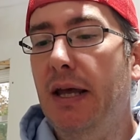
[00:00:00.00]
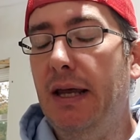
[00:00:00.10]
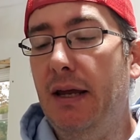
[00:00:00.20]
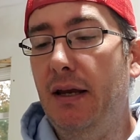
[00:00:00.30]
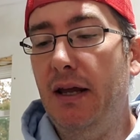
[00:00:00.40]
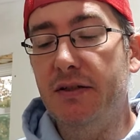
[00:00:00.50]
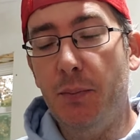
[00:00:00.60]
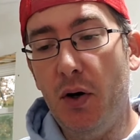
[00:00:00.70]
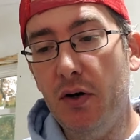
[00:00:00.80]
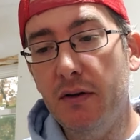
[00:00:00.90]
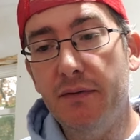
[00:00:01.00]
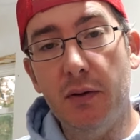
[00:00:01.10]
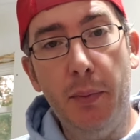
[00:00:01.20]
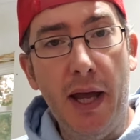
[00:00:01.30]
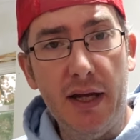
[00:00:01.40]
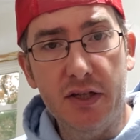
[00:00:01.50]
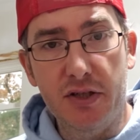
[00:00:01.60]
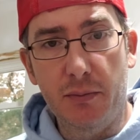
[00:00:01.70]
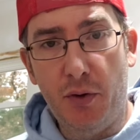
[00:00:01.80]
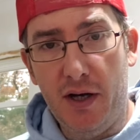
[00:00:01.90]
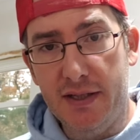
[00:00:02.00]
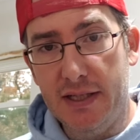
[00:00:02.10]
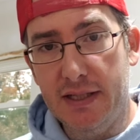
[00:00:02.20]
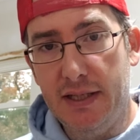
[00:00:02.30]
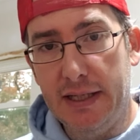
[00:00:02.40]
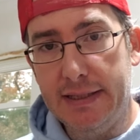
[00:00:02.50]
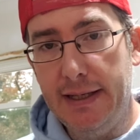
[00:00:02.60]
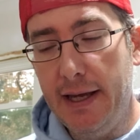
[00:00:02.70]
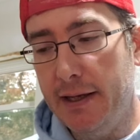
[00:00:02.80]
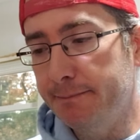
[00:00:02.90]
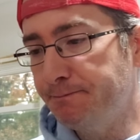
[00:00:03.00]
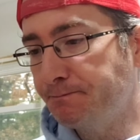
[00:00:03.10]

And as part of the packaging process the next day,